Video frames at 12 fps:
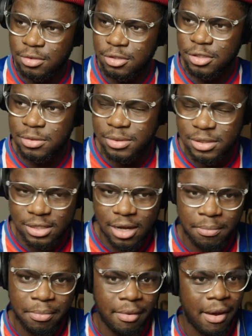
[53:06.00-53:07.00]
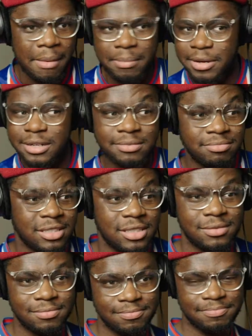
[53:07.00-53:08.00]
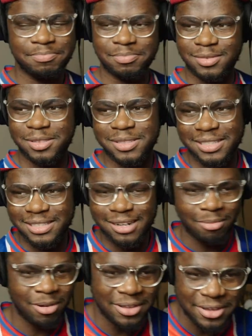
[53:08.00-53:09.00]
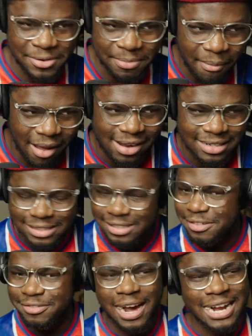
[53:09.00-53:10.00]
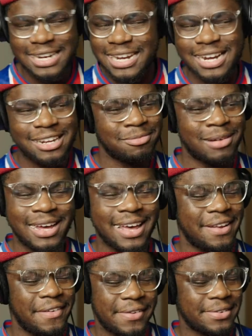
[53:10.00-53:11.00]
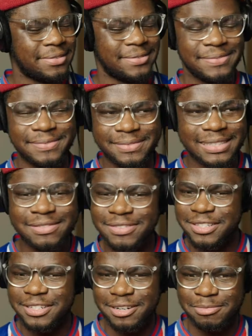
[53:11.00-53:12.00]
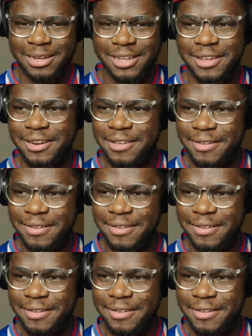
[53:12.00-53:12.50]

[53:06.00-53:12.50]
Junior, what's up? I'm good. Doing good. How about you? Fine and dandy on my end. Life is good on my end.